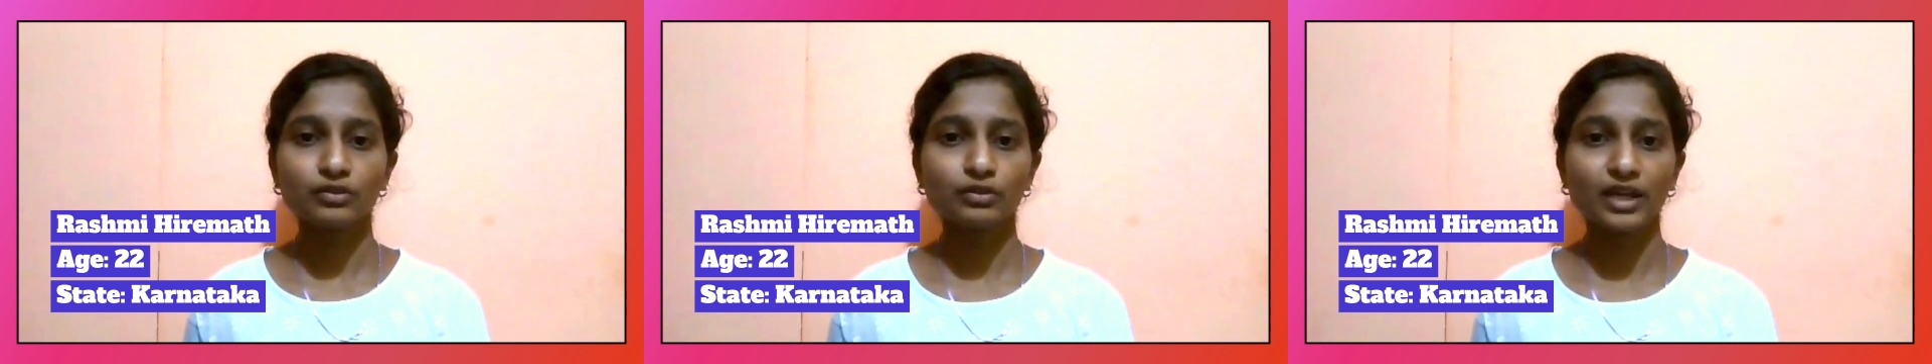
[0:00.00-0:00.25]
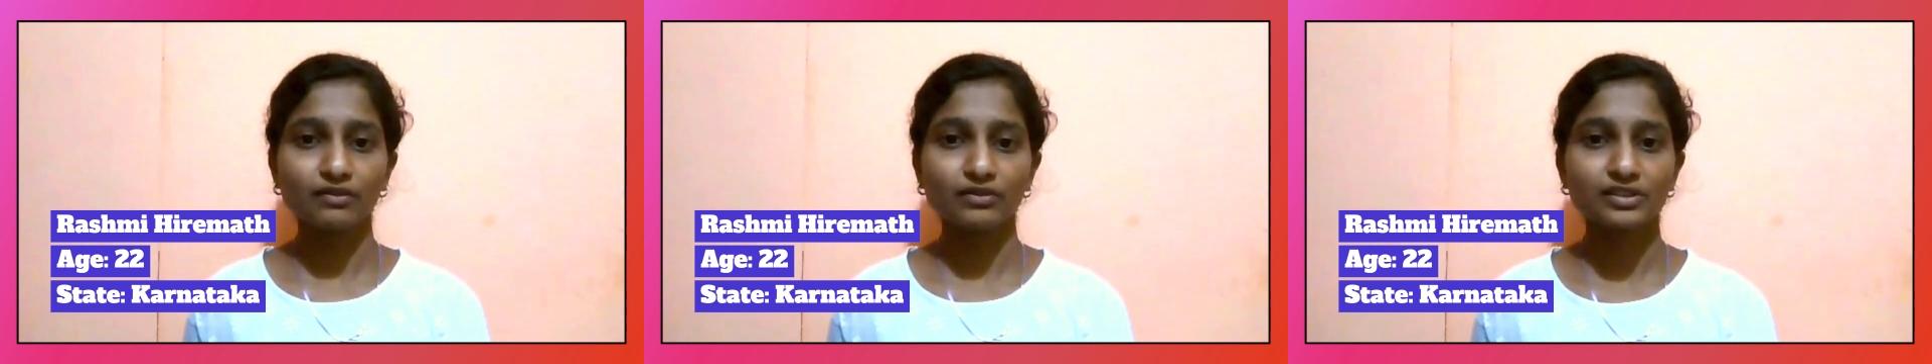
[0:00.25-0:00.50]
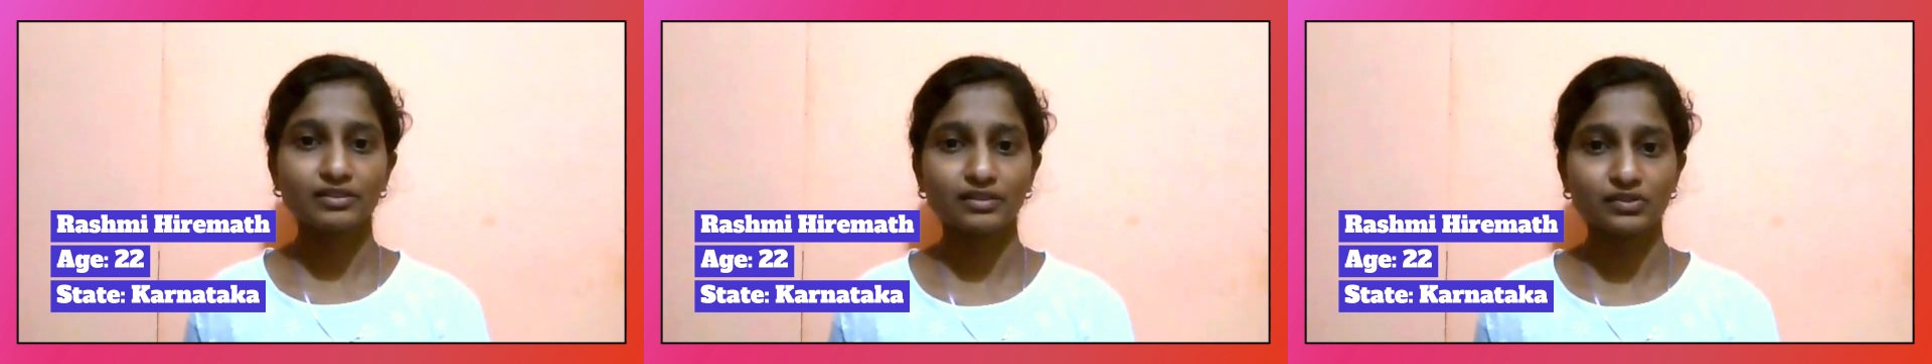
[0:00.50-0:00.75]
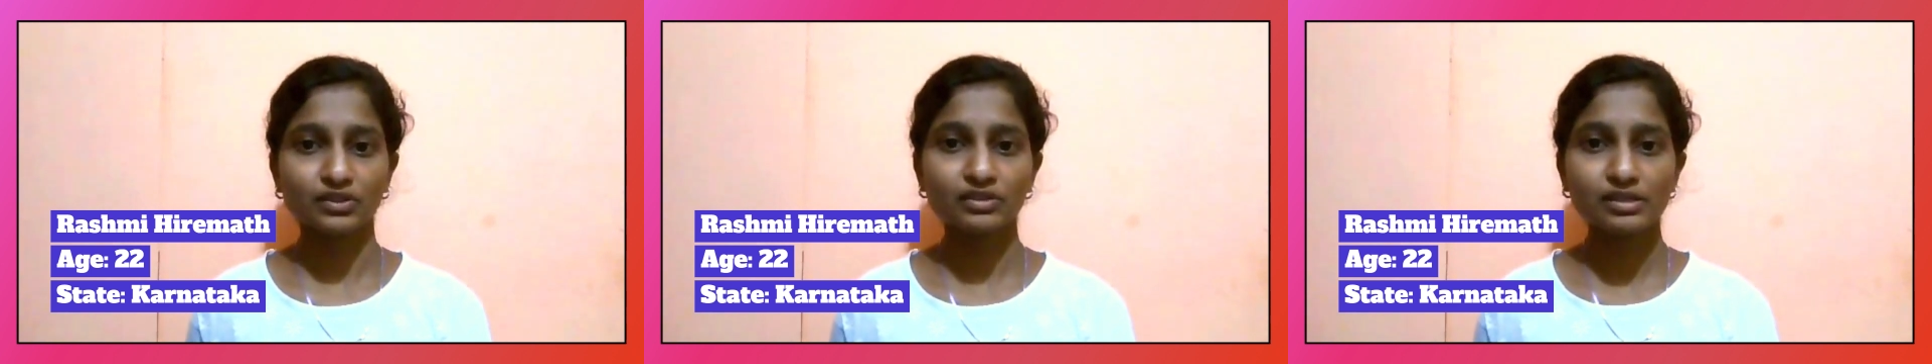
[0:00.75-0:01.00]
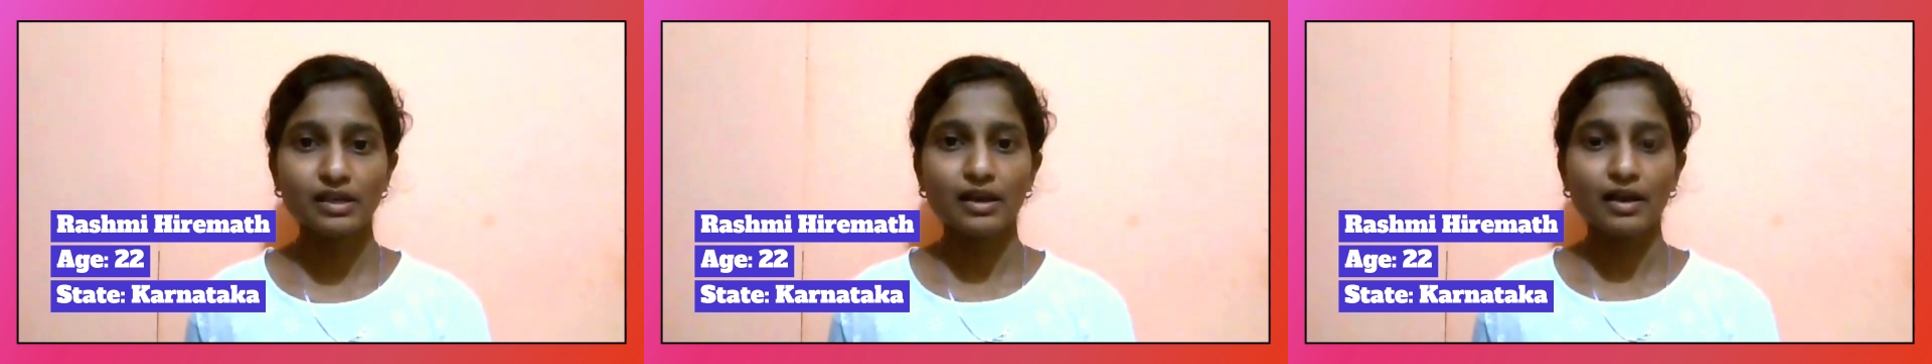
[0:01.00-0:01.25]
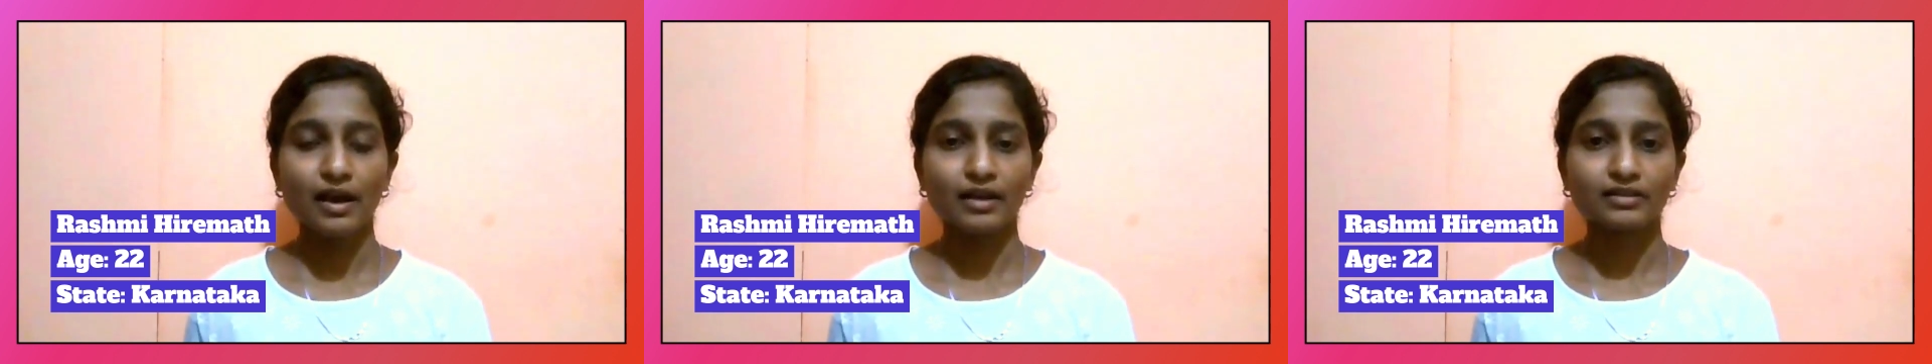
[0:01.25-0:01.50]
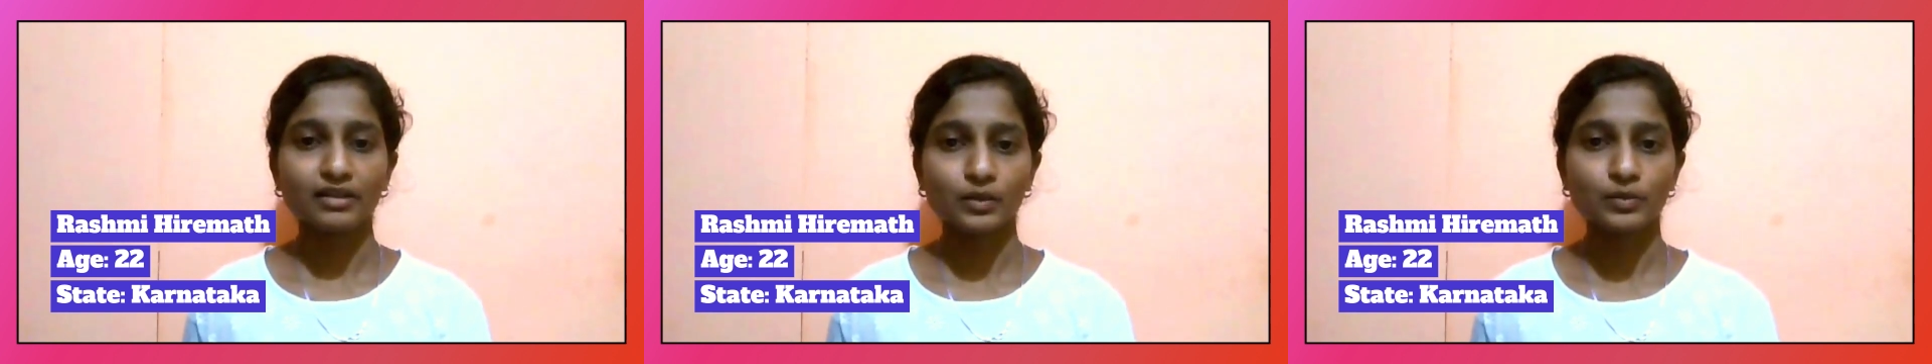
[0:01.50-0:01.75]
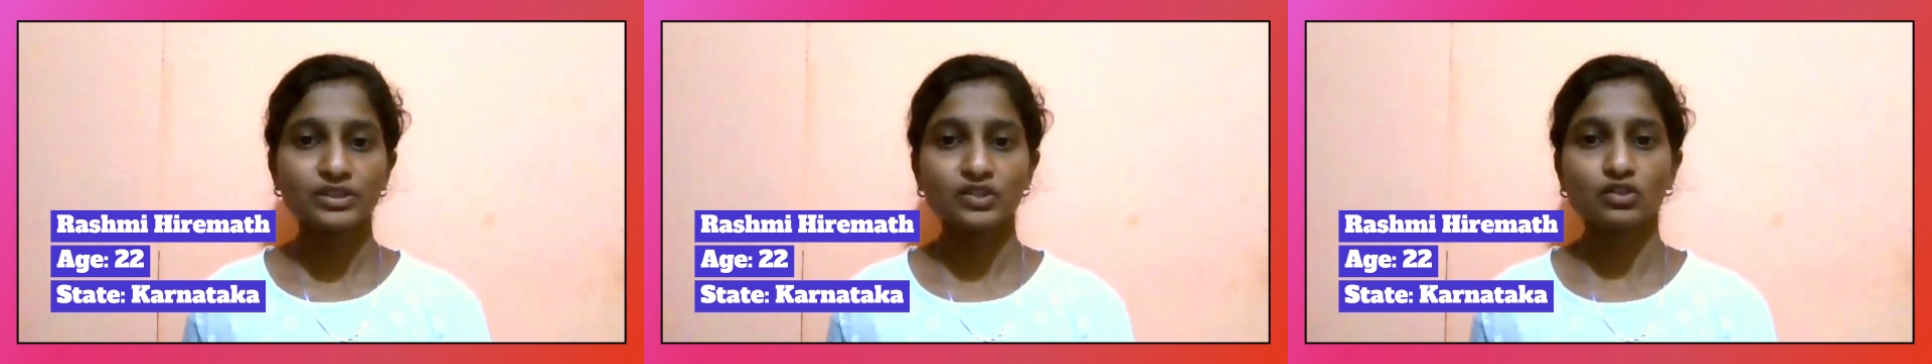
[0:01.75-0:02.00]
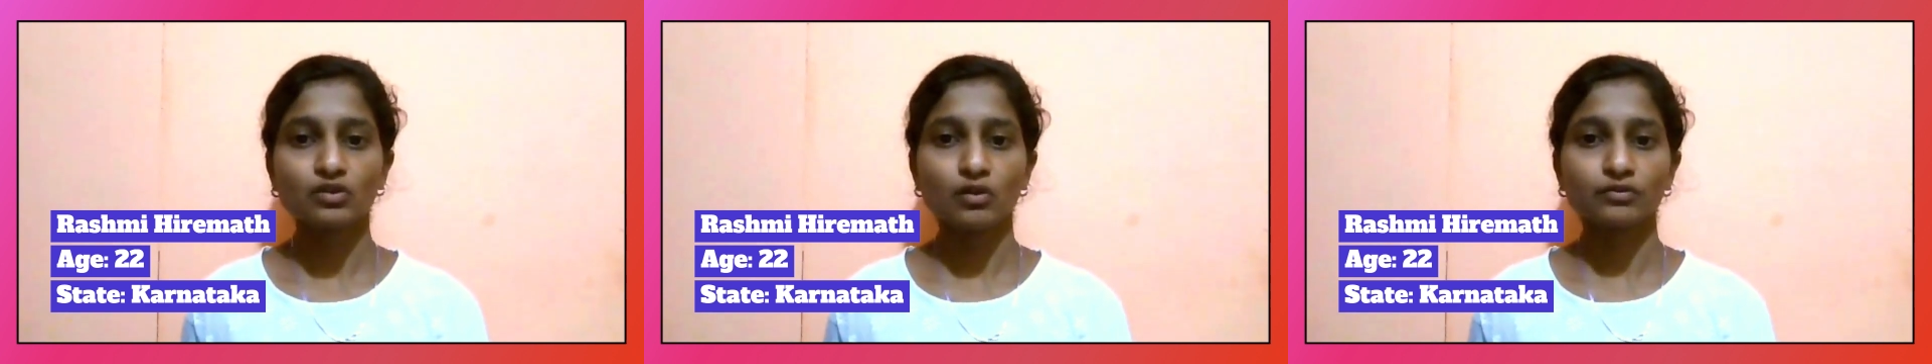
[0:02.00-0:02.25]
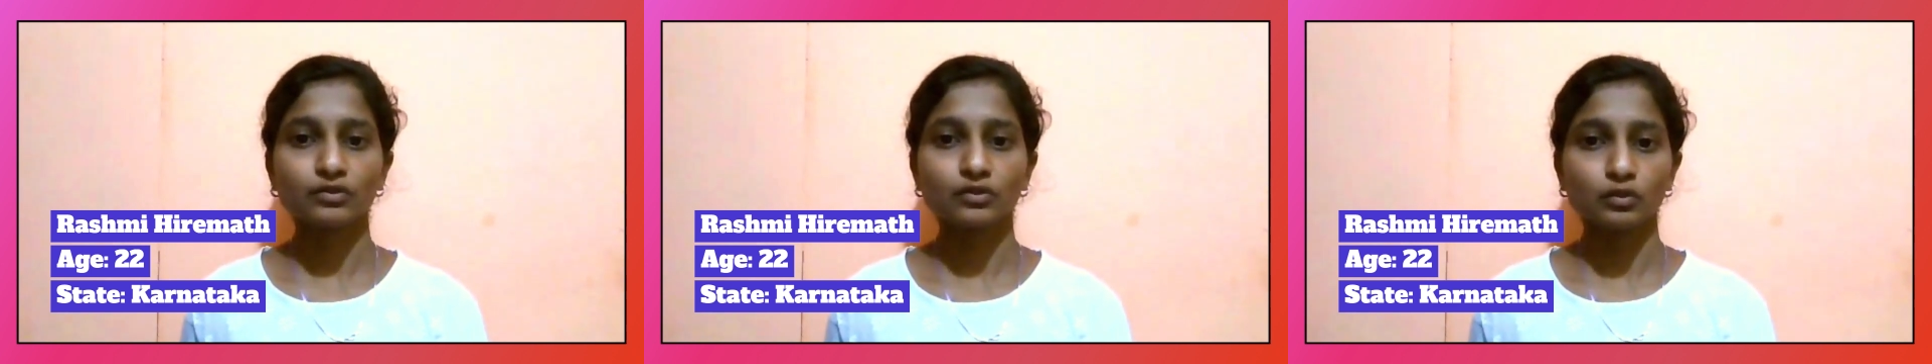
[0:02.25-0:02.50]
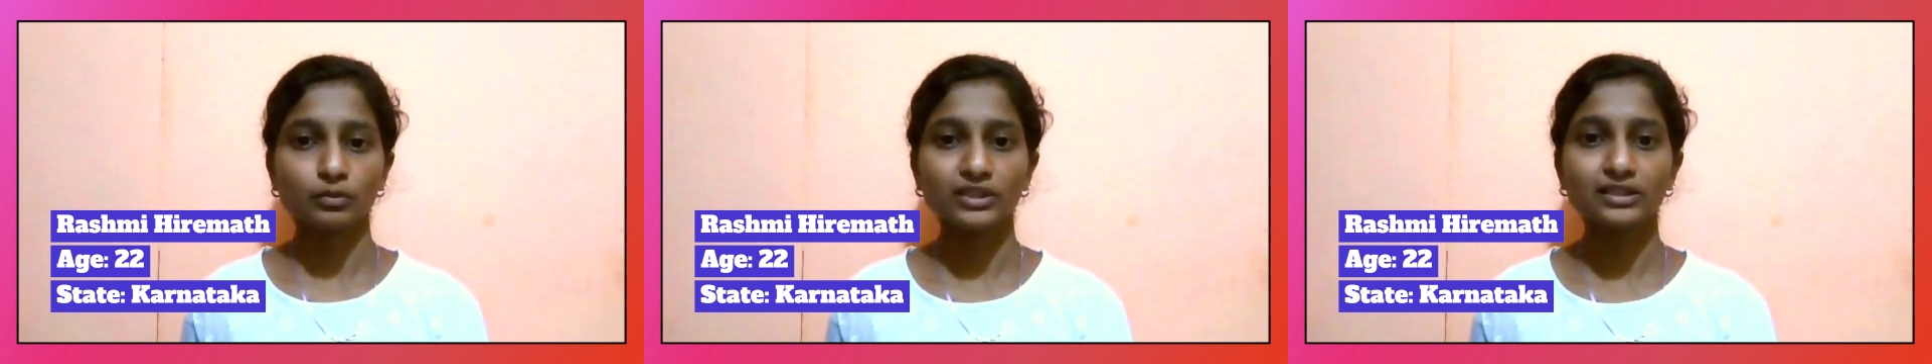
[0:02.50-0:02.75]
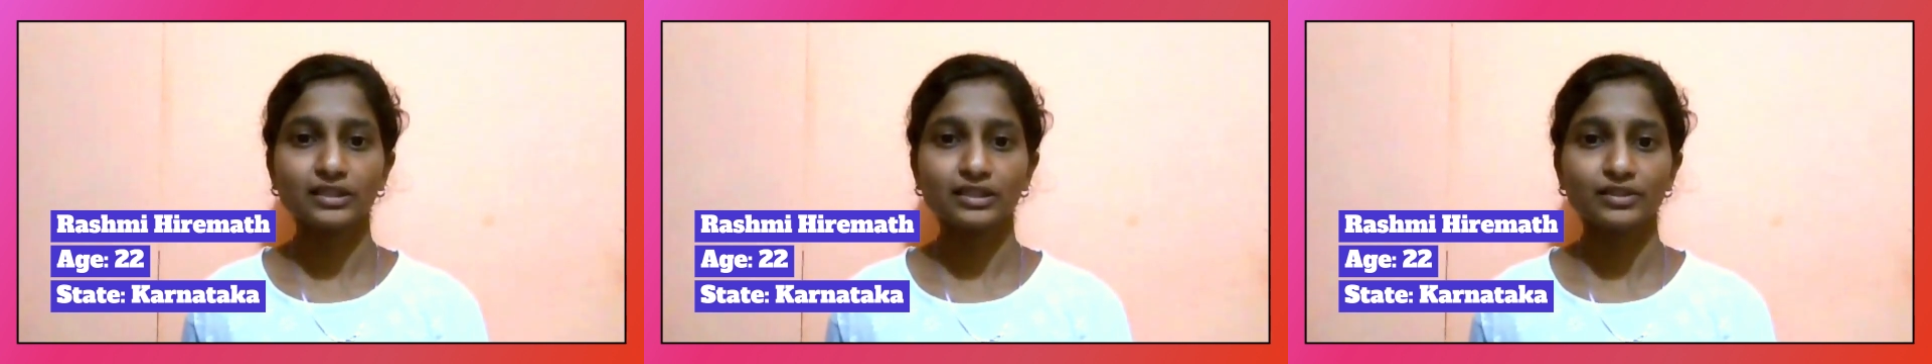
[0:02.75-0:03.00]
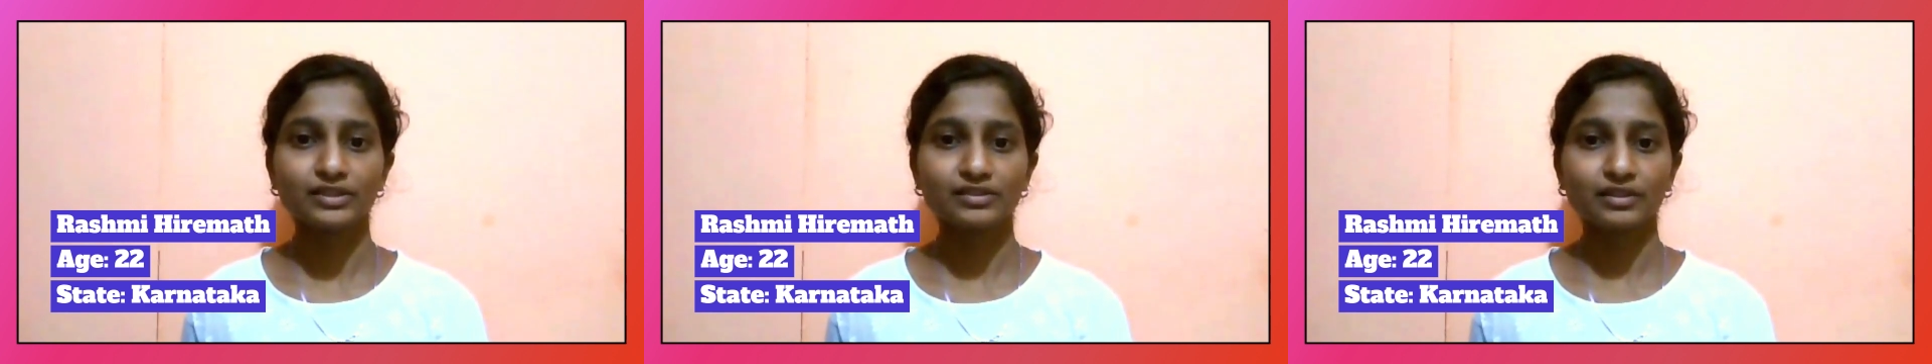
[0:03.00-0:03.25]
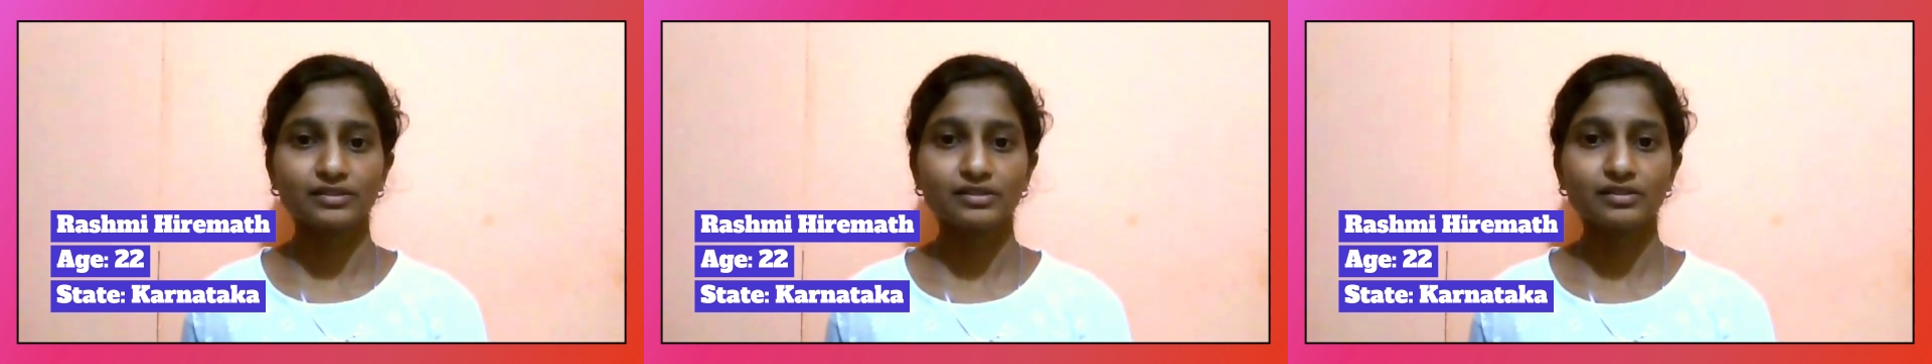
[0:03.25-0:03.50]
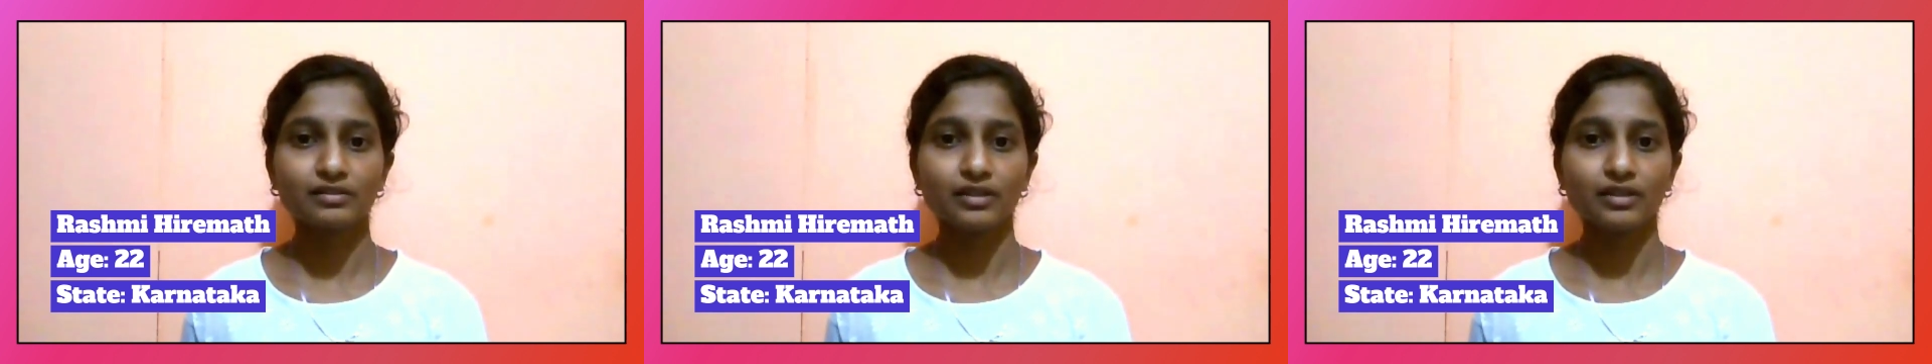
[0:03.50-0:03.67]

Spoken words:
to diverse cultures, and the acquisition of globally relevant skills,